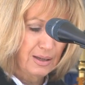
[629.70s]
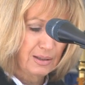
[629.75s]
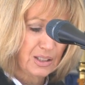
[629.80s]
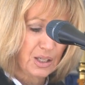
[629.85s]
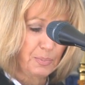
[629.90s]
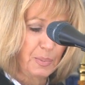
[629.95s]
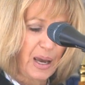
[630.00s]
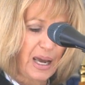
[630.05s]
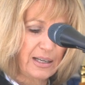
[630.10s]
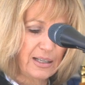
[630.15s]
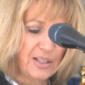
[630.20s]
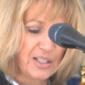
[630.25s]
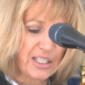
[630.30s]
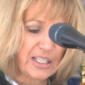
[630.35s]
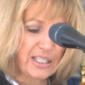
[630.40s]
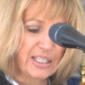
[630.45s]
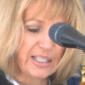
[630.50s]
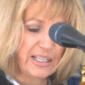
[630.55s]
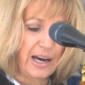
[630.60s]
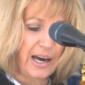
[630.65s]
dependent
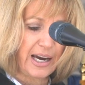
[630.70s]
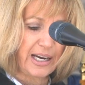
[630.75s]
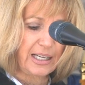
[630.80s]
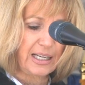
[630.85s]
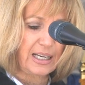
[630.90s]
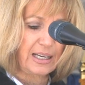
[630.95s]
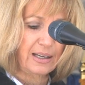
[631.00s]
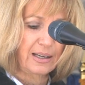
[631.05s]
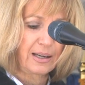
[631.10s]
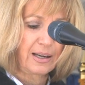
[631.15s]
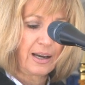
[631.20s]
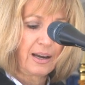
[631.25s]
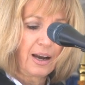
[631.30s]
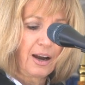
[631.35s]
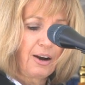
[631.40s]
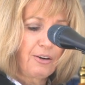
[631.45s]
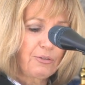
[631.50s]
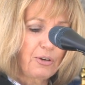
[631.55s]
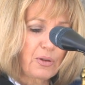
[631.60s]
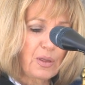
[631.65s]
society,
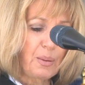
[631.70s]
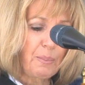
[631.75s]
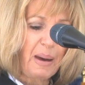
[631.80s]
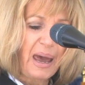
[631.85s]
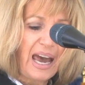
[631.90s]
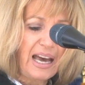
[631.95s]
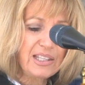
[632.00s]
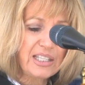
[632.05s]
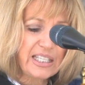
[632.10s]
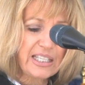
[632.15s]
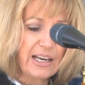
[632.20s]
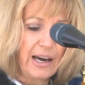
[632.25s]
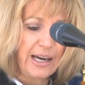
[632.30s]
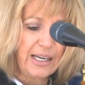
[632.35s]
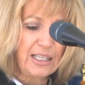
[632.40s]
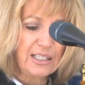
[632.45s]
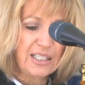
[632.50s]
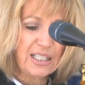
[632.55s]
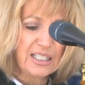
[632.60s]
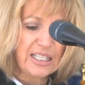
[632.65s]
from the mad
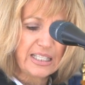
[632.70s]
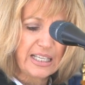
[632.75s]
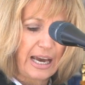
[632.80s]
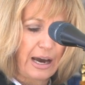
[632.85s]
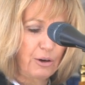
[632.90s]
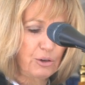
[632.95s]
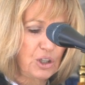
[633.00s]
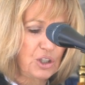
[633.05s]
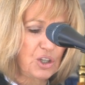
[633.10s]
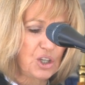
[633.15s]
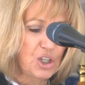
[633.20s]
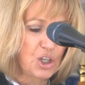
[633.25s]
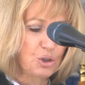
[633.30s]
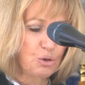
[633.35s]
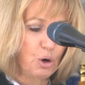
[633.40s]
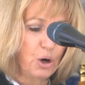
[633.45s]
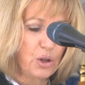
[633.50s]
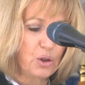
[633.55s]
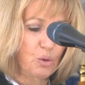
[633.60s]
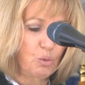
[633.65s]
scientist out to
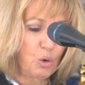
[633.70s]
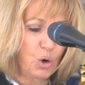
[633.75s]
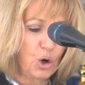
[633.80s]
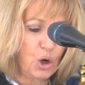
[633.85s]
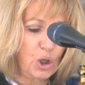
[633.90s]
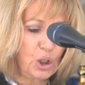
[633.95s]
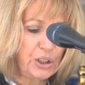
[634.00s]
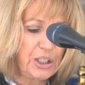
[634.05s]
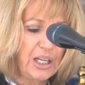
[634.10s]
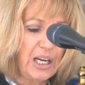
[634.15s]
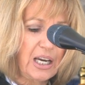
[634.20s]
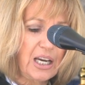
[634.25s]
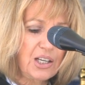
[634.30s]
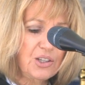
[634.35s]
destroy the world